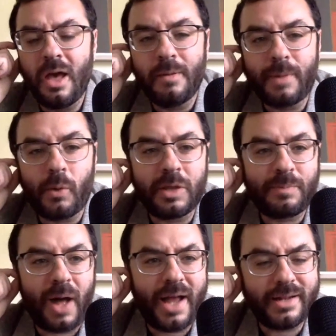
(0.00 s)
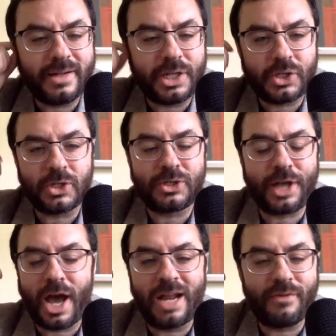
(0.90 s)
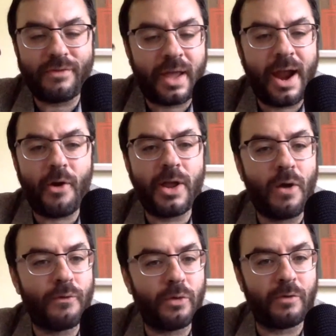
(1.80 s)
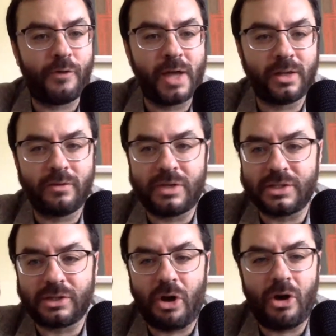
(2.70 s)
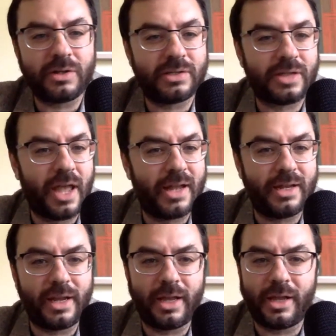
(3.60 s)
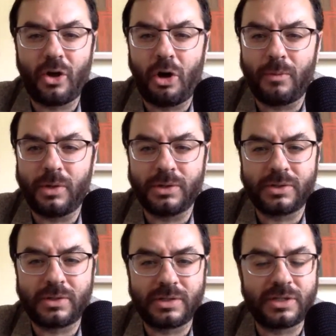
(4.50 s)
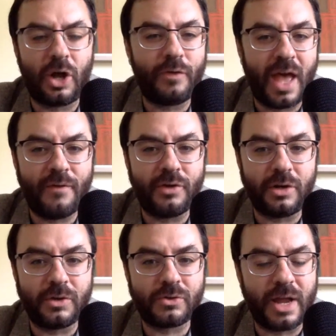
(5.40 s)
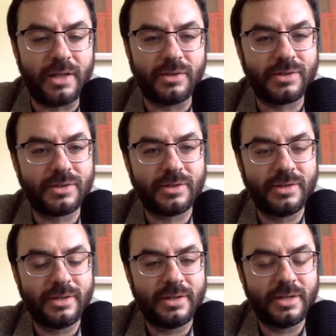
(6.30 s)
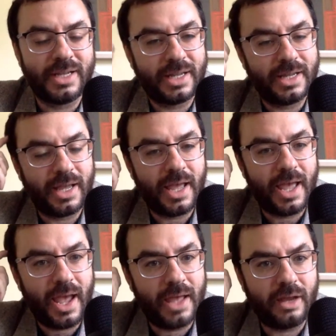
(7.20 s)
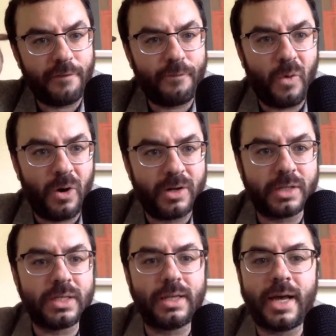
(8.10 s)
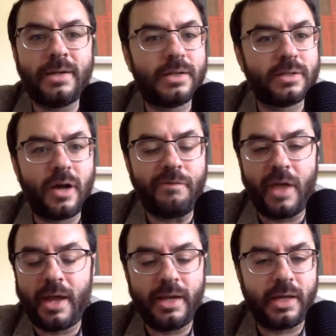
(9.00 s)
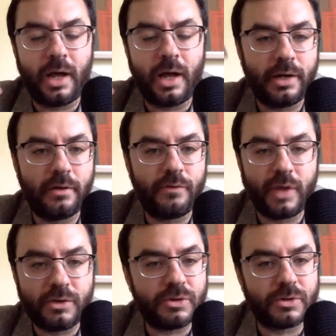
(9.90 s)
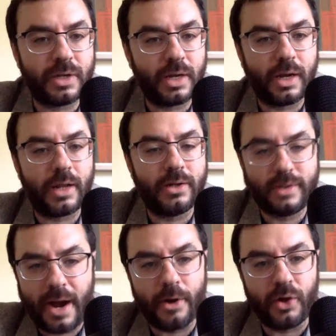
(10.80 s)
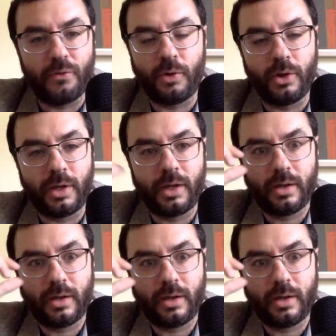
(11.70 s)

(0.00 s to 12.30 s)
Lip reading: But with Biden, it's just kind of a carryover effect of these long-standing, almost self-evident trends, and therefore doesn't lend itself to any kind of interesting narrative, really.